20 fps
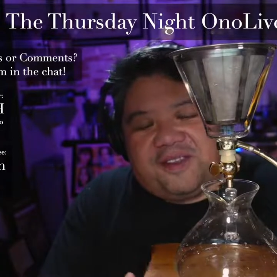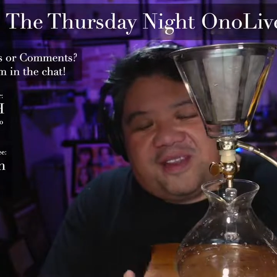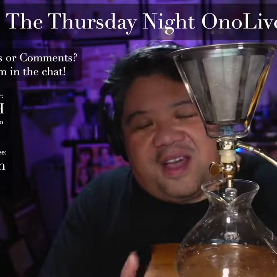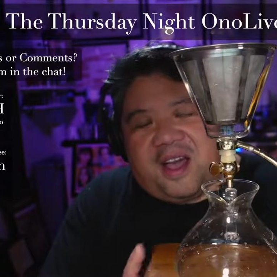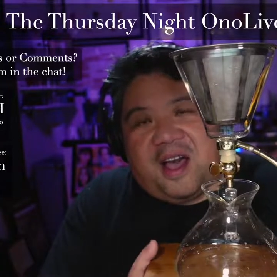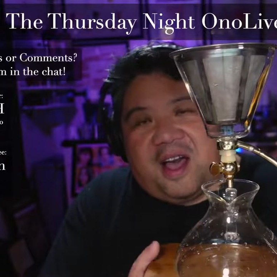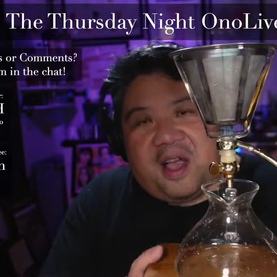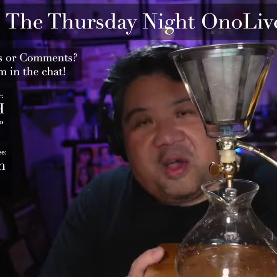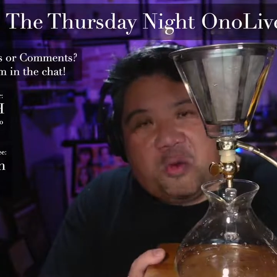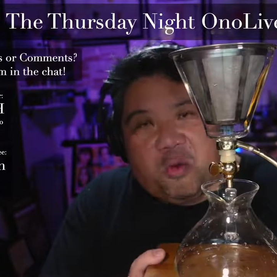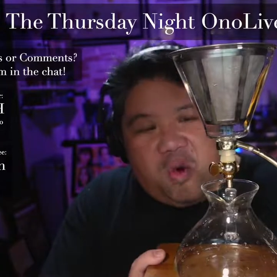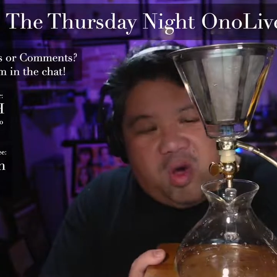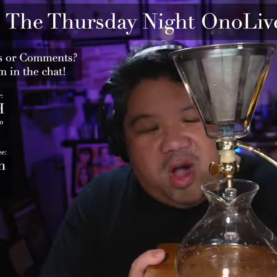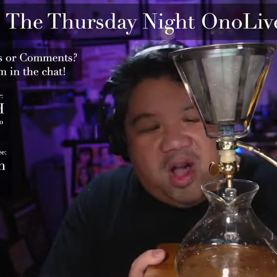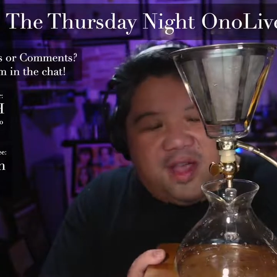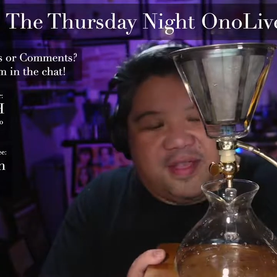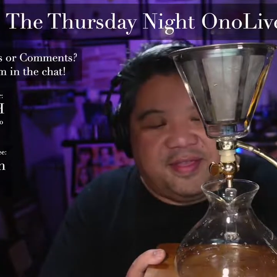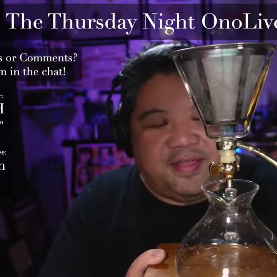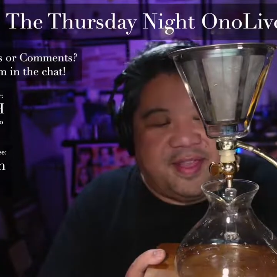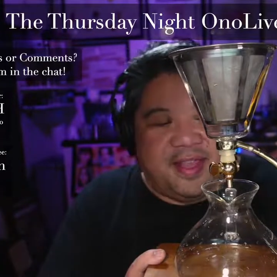
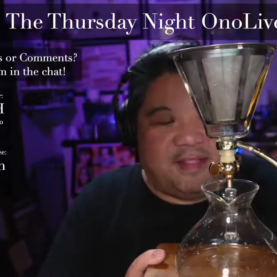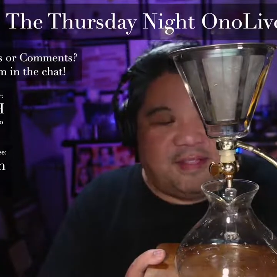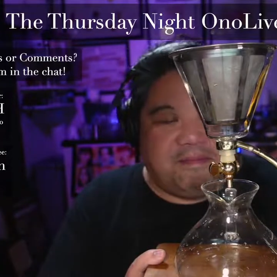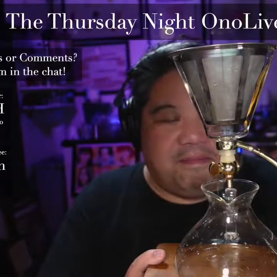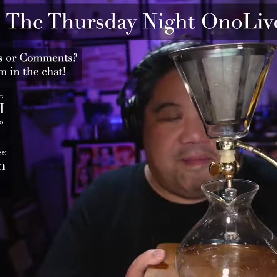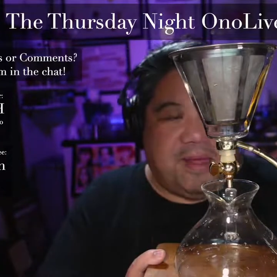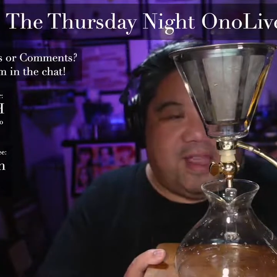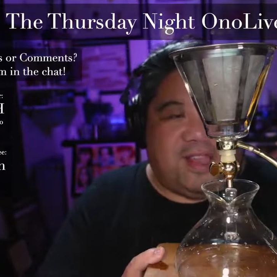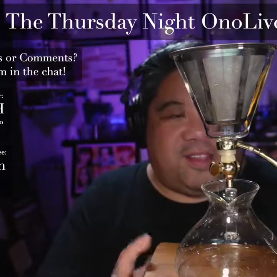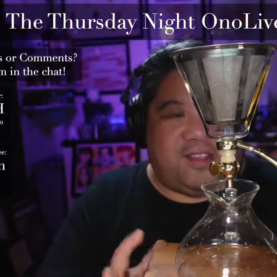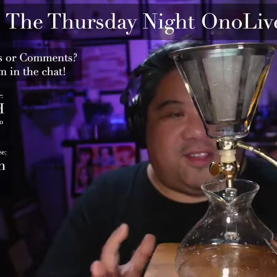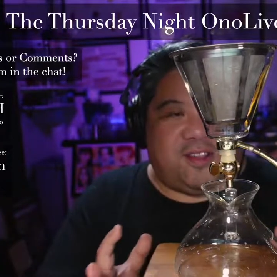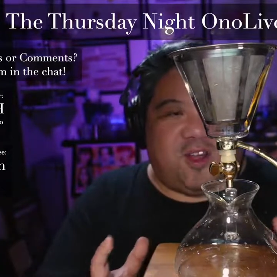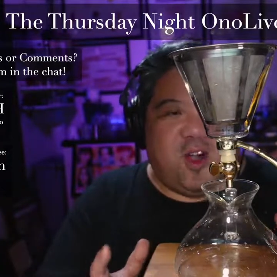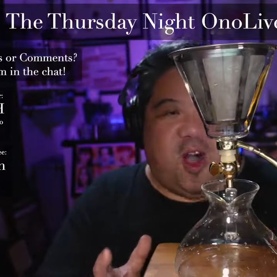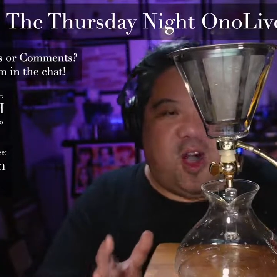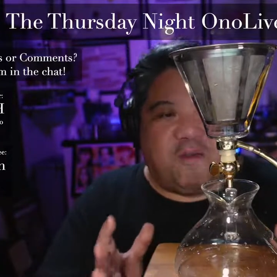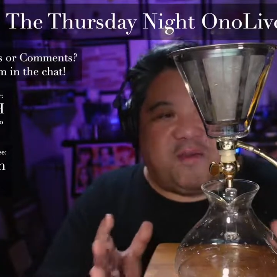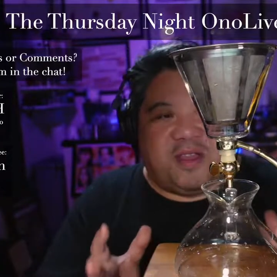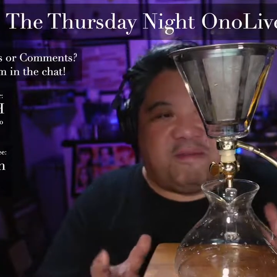Taiwan that makes
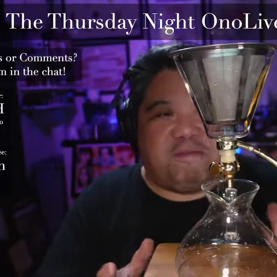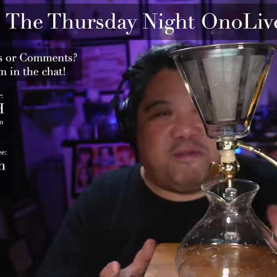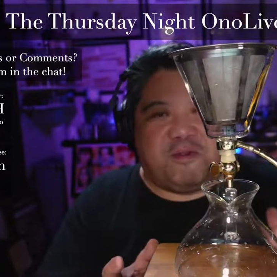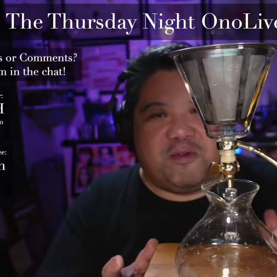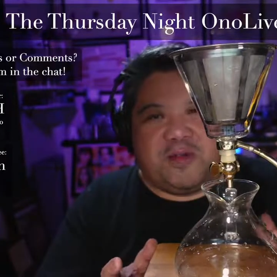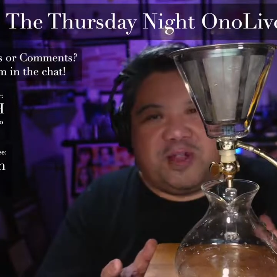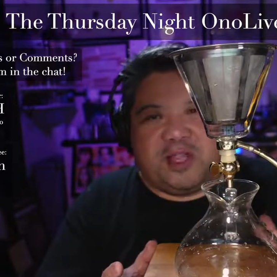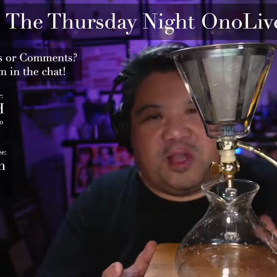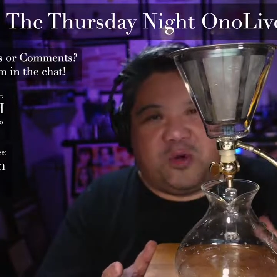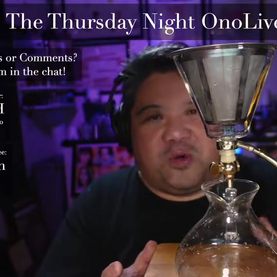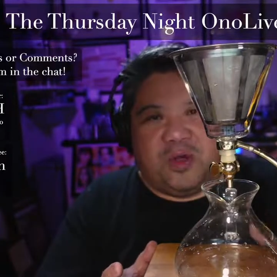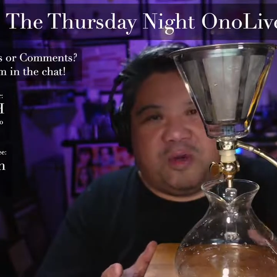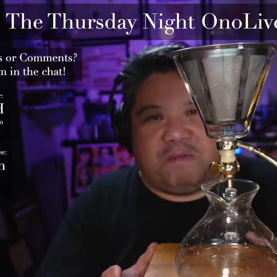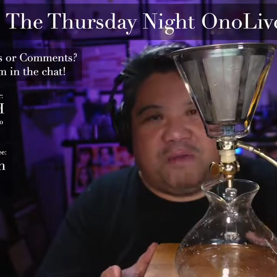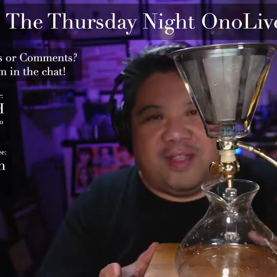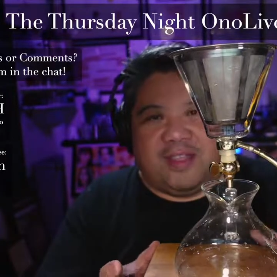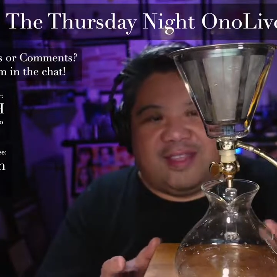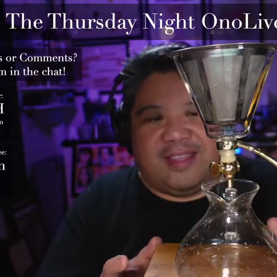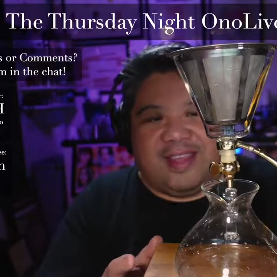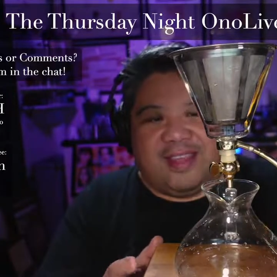coffee brewing
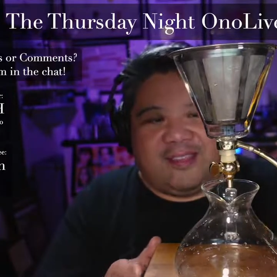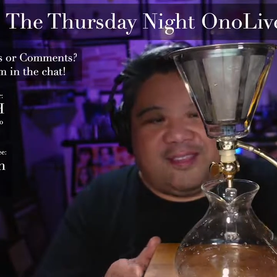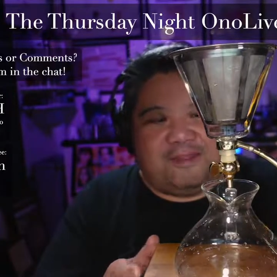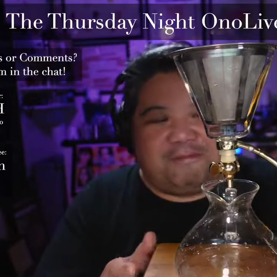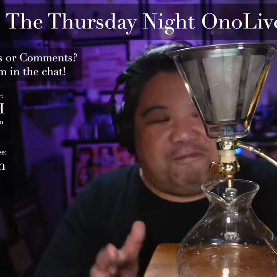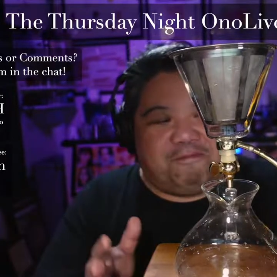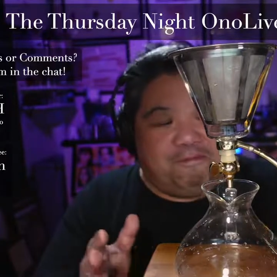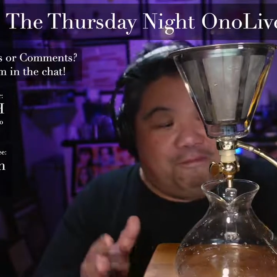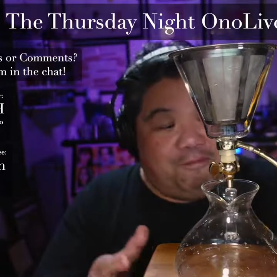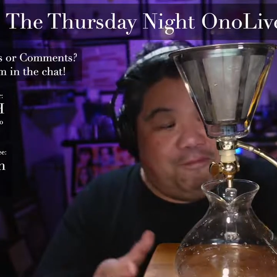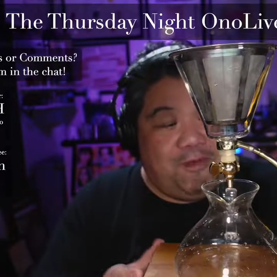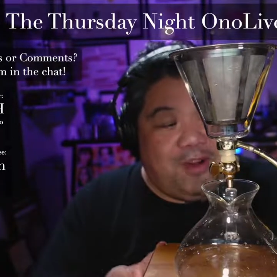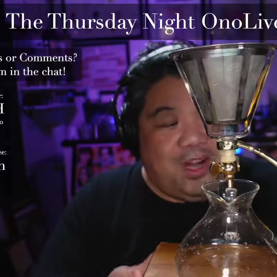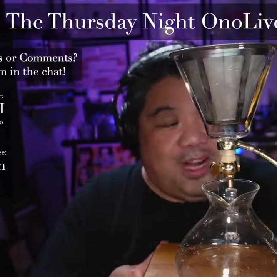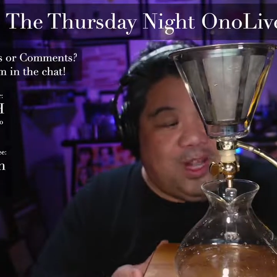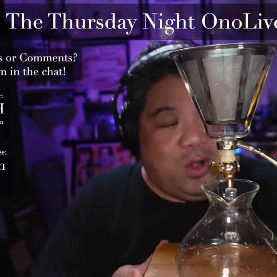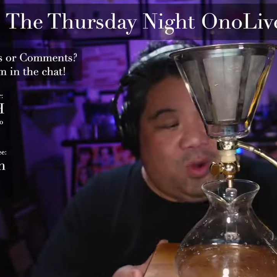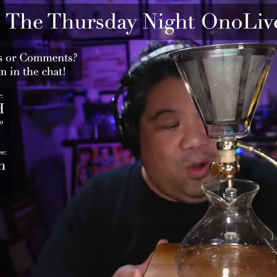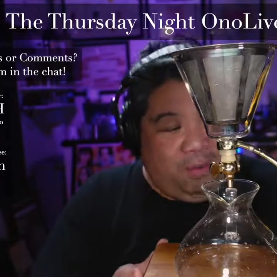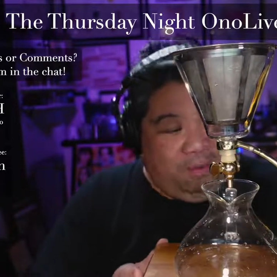equipment that's
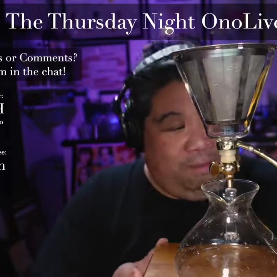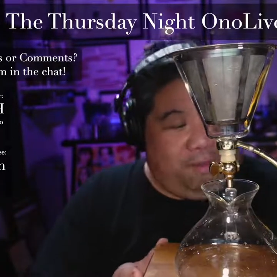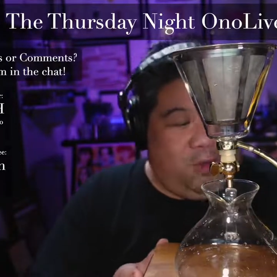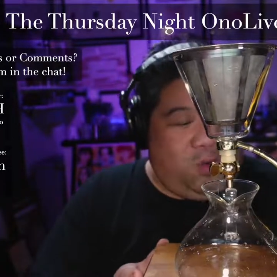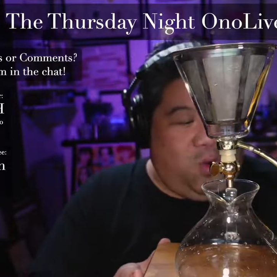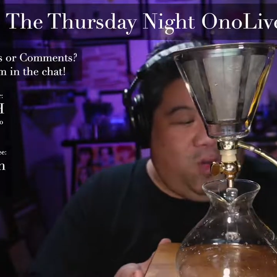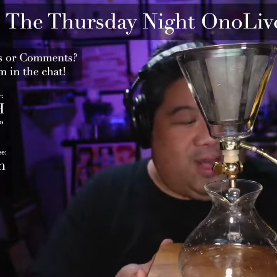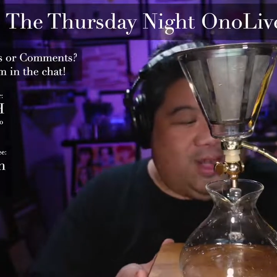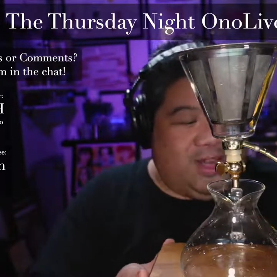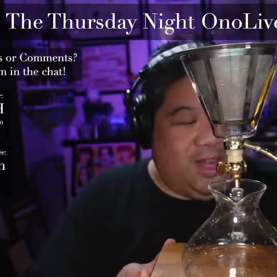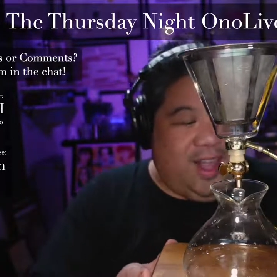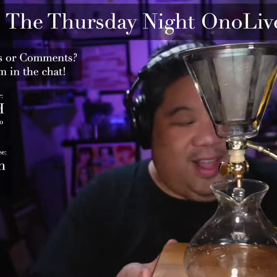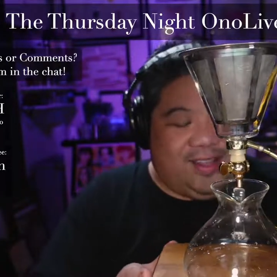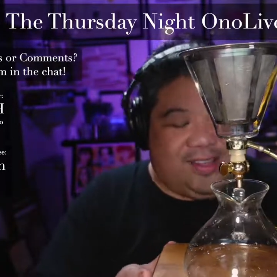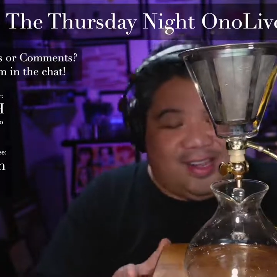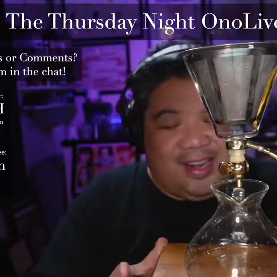really quite, quite nice.